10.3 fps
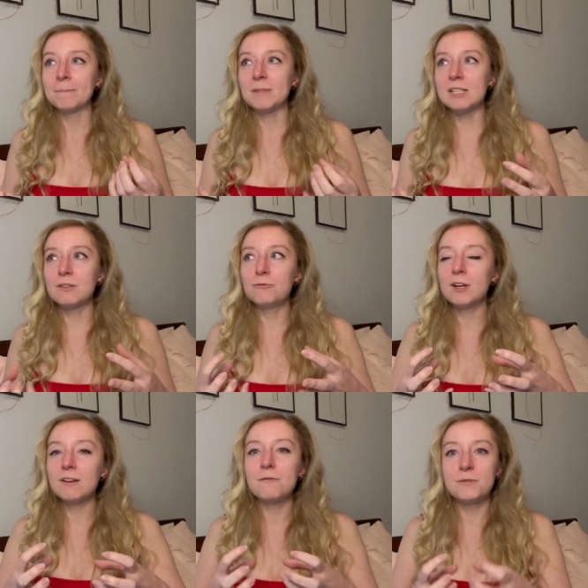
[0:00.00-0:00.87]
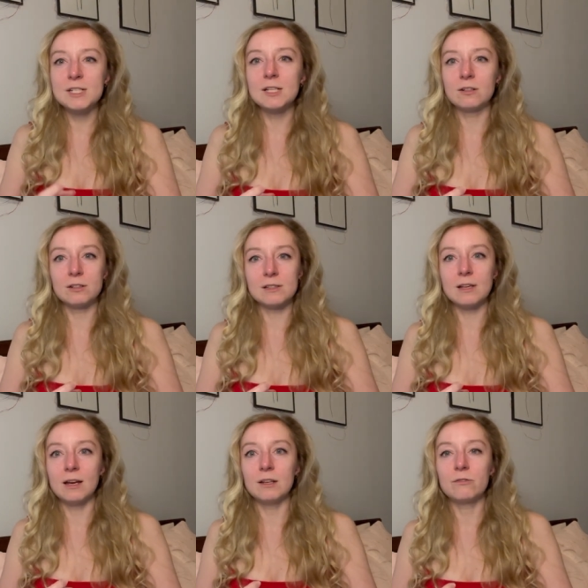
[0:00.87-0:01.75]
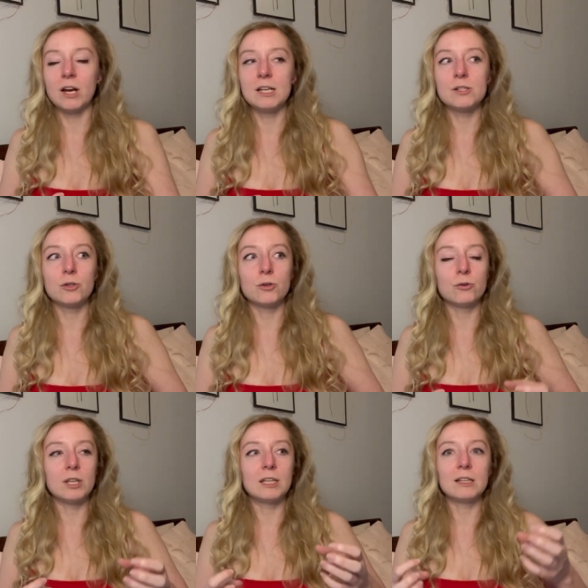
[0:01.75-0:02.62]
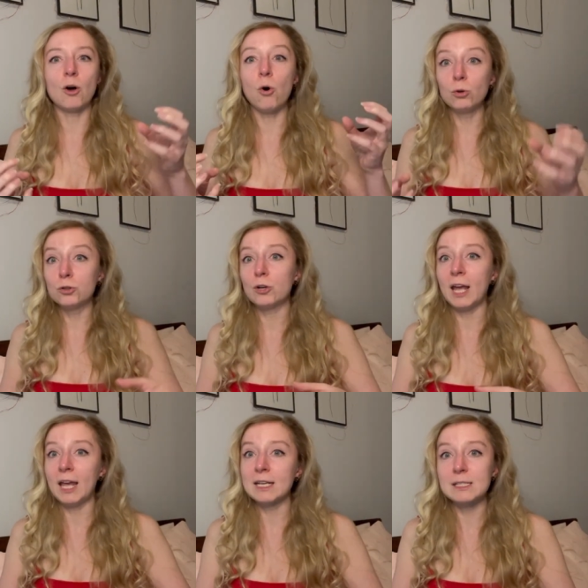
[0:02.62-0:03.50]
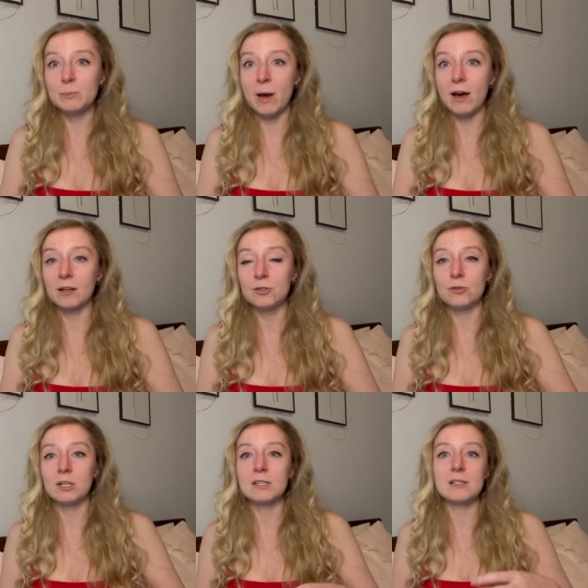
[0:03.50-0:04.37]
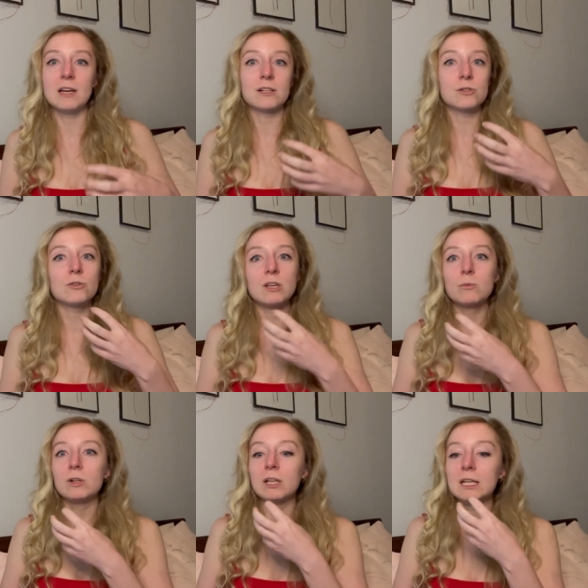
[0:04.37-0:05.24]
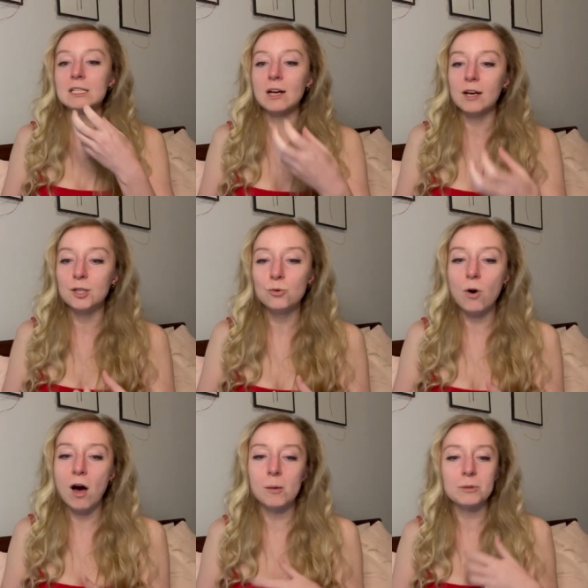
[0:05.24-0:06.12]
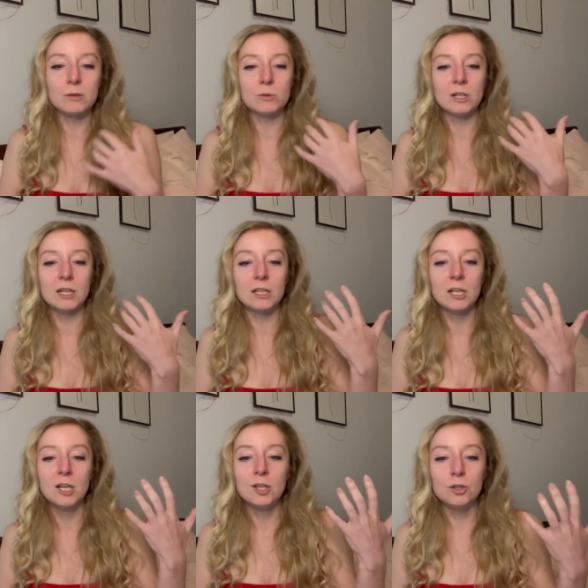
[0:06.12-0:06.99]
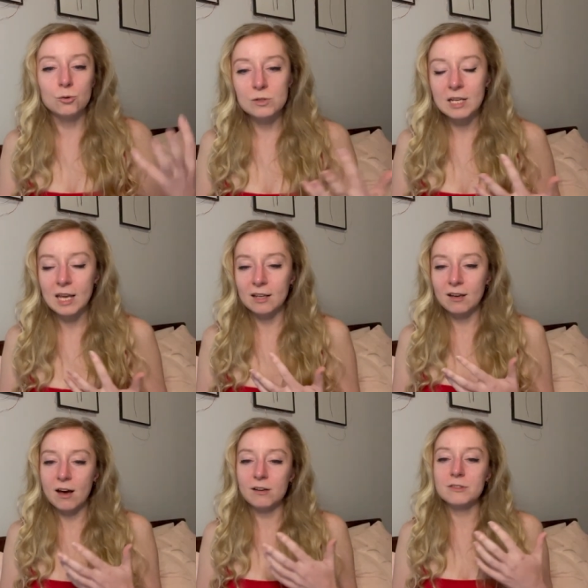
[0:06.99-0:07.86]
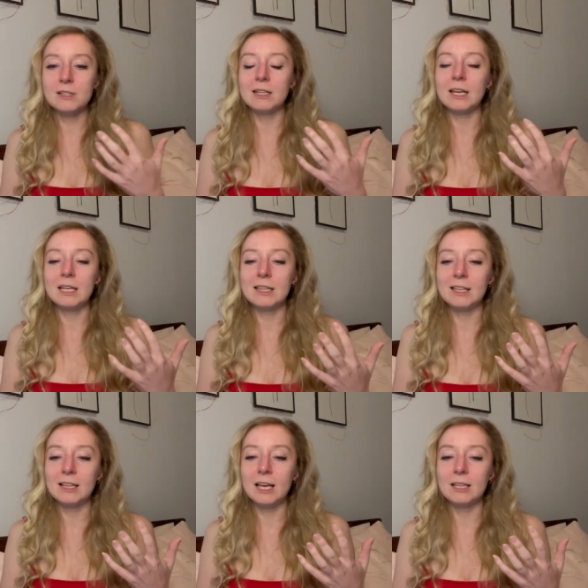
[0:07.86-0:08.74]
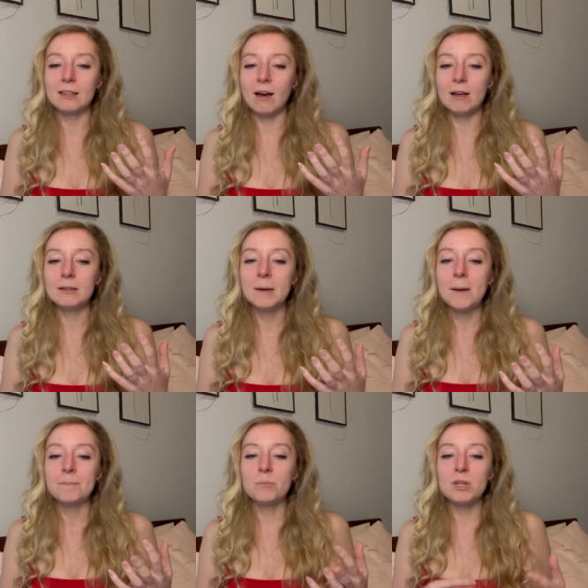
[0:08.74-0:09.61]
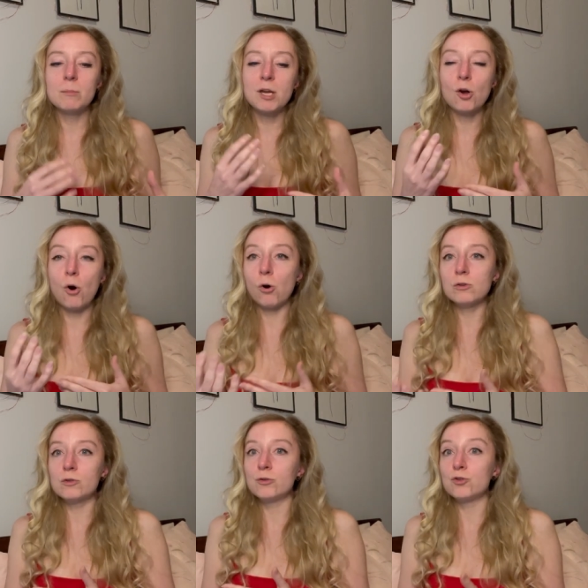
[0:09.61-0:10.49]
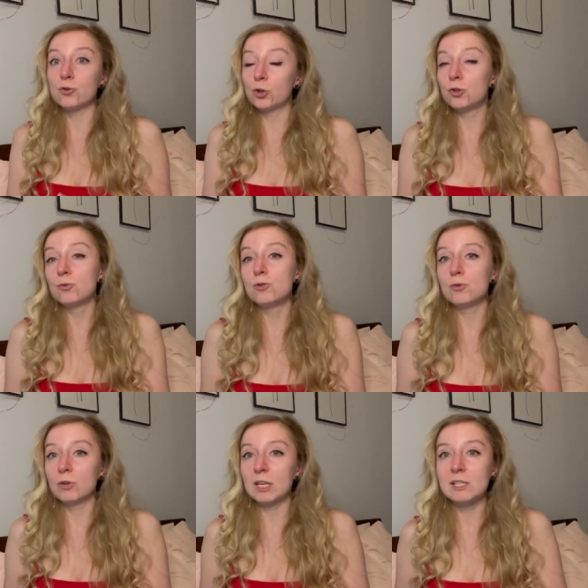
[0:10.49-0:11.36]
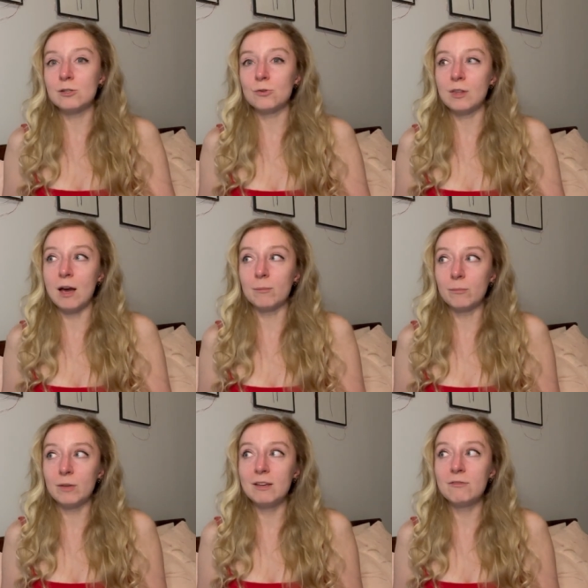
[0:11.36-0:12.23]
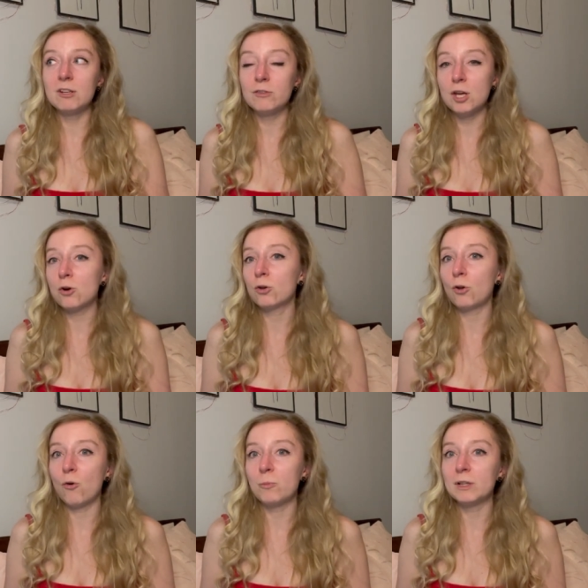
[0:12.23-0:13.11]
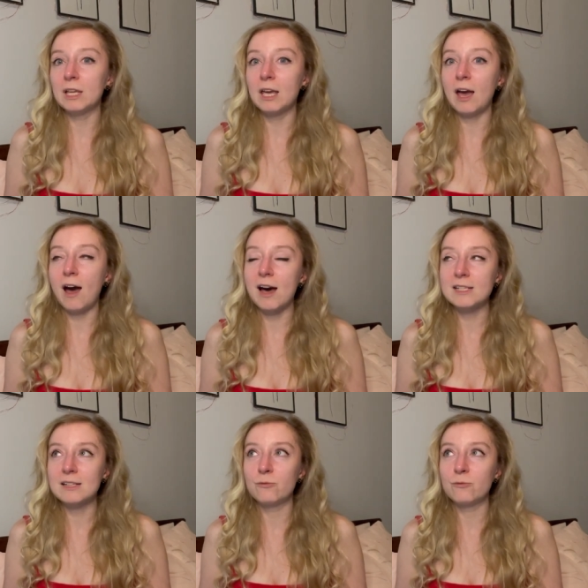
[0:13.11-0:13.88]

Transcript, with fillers: it's a very physical sign, right? So they can hold your hands back during sex or they will like tie you up. They will like use handcuffs, like anything like that. But they may also enjoy you doing it to them, even if they don't openly ask